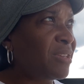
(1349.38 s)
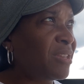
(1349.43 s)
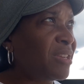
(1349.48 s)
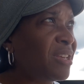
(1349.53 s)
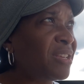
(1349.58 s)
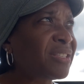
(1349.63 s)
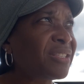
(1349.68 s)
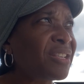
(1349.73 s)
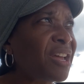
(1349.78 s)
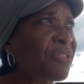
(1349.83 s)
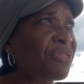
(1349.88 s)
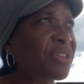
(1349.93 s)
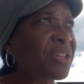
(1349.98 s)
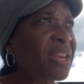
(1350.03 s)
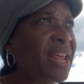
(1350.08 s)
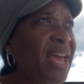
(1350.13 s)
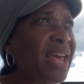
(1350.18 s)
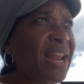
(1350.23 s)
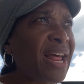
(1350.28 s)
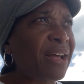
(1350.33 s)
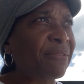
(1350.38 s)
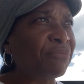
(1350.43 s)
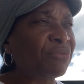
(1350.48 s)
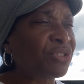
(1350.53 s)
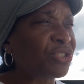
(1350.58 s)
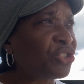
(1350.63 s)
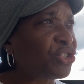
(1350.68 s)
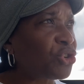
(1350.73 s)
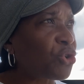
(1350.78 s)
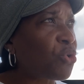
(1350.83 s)
it's nothing that I
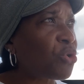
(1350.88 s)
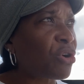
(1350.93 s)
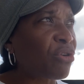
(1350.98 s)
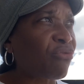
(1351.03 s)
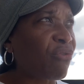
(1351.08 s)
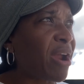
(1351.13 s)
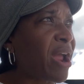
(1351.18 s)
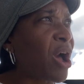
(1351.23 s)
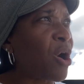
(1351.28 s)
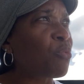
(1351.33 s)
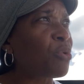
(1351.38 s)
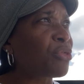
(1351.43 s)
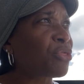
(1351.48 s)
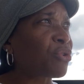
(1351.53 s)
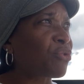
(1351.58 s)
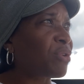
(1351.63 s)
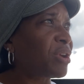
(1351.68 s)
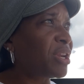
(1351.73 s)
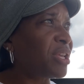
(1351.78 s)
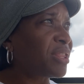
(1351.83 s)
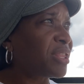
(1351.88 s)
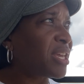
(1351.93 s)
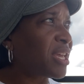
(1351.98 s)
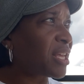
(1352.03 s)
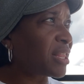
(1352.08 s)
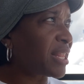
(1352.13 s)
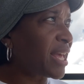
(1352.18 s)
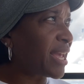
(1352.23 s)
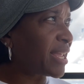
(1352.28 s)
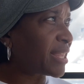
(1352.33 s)
joke around with or
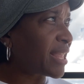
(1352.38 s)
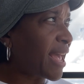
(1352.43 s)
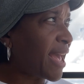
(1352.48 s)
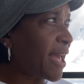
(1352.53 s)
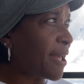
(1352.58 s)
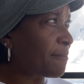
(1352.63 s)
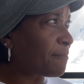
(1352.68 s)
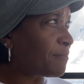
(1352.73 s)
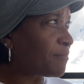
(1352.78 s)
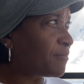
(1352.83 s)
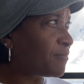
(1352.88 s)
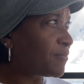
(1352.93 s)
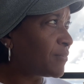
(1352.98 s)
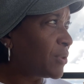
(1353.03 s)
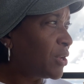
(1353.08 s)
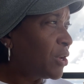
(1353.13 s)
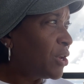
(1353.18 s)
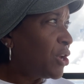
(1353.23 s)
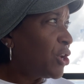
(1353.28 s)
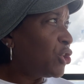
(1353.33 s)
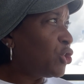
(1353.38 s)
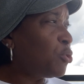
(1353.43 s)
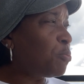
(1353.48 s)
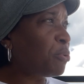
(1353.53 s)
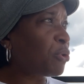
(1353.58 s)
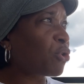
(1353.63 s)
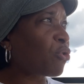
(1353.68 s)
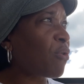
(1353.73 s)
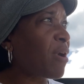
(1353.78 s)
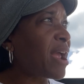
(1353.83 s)
anything like that. You
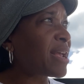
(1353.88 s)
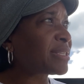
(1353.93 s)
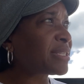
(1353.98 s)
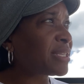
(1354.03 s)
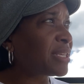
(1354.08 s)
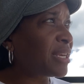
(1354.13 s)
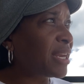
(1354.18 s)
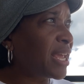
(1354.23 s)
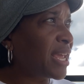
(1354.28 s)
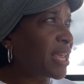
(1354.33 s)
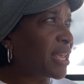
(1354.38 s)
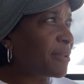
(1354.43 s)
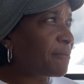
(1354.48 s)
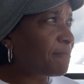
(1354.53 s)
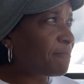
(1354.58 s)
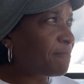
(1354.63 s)
procrastinate